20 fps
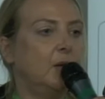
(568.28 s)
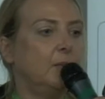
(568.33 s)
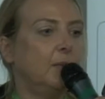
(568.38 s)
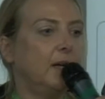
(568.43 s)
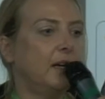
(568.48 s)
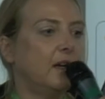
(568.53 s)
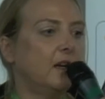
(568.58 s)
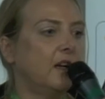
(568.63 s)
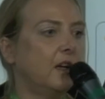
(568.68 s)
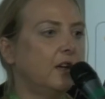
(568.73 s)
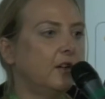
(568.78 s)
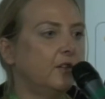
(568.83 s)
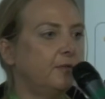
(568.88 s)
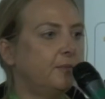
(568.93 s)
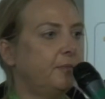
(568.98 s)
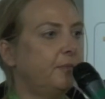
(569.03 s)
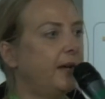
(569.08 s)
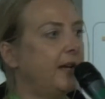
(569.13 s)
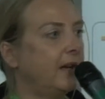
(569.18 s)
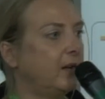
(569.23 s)
But a lot of
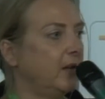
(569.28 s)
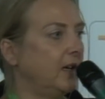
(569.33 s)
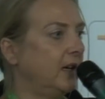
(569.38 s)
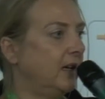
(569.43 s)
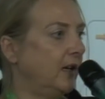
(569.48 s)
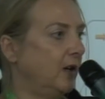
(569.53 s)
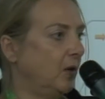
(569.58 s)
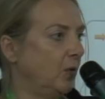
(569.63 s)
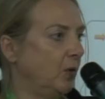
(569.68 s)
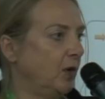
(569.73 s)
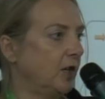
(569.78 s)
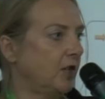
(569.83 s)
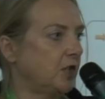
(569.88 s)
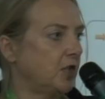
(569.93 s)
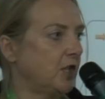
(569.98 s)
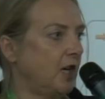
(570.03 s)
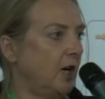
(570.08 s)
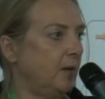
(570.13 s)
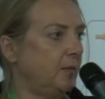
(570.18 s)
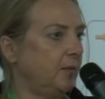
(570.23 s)
parallel
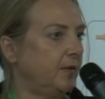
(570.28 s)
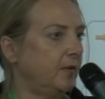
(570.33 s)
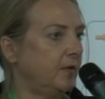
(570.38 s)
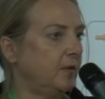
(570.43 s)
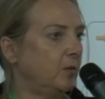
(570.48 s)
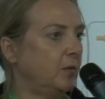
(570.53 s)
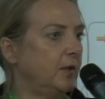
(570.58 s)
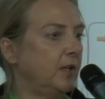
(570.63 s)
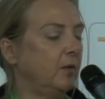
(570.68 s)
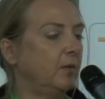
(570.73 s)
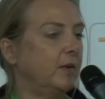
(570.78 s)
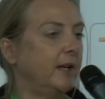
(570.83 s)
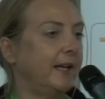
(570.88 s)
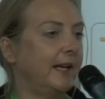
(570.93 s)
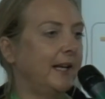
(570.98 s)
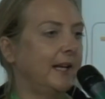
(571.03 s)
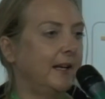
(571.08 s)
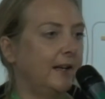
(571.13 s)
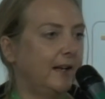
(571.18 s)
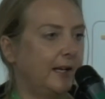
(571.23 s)
workshops. We are
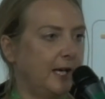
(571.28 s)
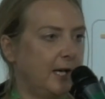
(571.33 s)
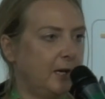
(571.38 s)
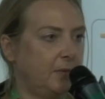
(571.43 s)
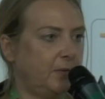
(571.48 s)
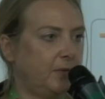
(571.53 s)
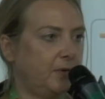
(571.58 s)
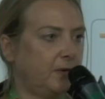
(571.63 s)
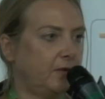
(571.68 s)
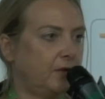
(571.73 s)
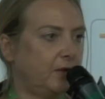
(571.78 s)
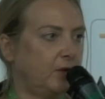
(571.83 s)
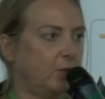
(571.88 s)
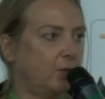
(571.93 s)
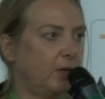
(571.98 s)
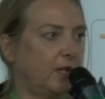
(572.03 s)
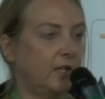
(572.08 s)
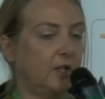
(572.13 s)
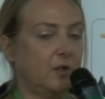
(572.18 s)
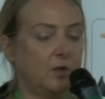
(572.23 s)
running labs
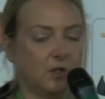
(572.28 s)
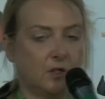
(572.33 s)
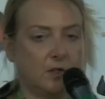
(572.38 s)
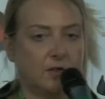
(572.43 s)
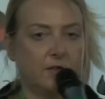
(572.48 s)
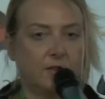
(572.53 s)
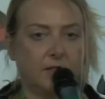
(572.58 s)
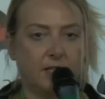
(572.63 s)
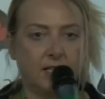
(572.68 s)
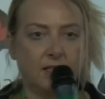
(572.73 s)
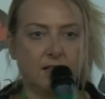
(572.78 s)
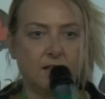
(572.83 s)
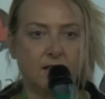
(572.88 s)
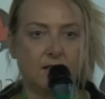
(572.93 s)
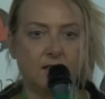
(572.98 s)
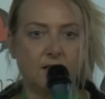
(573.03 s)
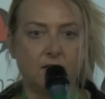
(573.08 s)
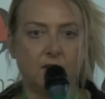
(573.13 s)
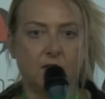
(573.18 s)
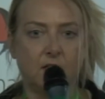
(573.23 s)
where your
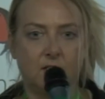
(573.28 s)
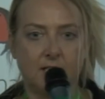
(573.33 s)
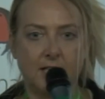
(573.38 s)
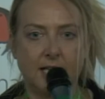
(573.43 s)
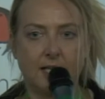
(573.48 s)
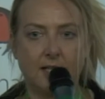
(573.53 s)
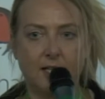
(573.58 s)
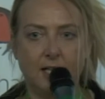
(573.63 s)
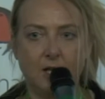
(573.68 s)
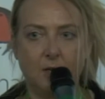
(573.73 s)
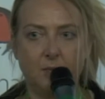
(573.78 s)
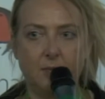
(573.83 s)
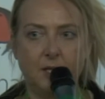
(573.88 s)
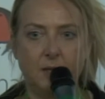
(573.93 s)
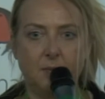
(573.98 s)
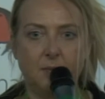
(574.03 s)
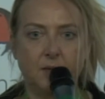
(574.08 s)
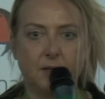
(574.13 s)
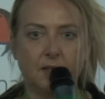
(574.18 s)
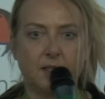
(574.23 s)
consultants or technical
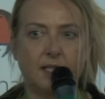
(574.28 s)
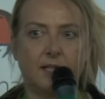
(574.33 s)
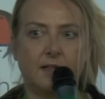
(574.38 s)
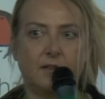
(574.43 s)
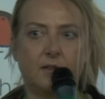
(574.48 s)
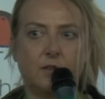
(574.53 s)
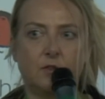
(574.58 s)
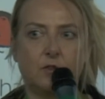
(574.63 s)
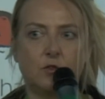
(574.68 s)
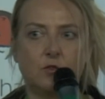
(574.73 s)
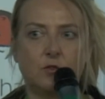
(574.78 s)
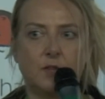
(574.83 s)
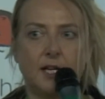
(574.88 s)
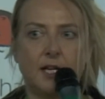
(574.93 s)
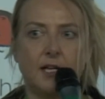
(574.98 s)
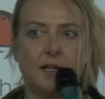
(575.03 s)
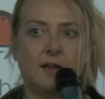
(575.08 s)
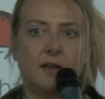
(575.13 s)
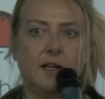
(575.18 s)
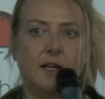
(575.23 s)
people can
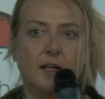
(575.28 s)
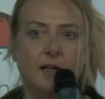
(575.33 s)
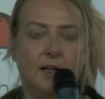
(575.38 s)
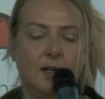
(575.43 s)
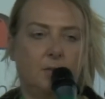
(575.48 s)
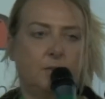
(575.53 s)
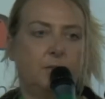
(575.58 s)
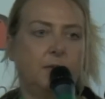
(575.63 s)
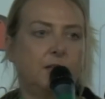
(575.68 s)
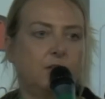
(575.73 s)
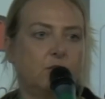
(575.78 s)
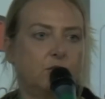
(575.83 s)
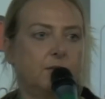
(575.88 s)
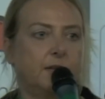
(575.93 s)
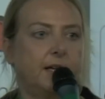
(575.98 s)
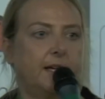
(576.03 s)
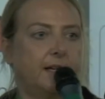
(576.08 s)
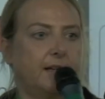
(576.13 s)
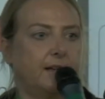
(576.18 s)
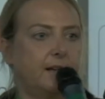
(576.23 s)
straight be
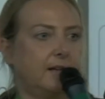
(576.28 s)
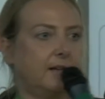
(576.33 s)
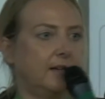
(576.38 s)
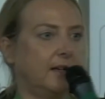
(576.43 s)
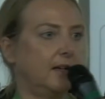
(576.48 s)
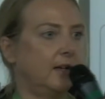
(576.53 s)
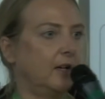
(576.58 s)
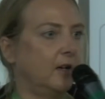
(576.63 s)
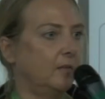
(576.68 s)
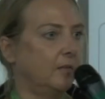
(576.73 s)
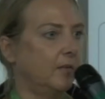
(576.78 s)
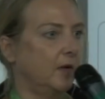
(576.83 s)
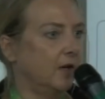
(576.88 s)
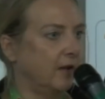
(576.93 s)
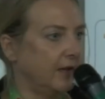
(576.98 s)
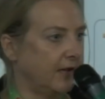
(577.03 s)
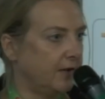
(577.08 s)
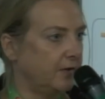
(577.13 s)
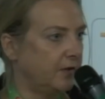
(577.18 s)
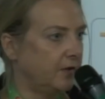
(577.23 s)
trained um, on
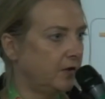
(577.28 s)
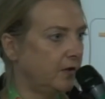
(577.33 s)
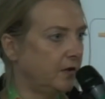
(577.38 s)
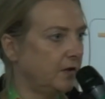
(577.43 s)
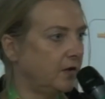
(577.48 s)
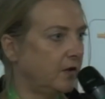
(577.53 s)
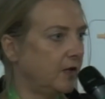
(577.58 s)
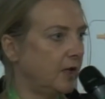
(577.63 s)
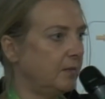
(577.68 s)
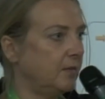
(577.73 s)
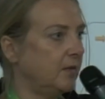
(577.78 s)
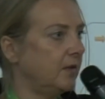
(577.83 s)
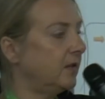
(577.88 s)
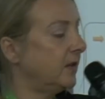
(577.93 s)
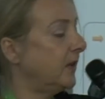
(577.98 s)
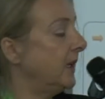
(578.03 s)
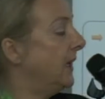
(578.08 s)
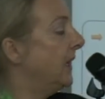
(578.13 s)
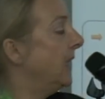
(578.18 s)
life systems.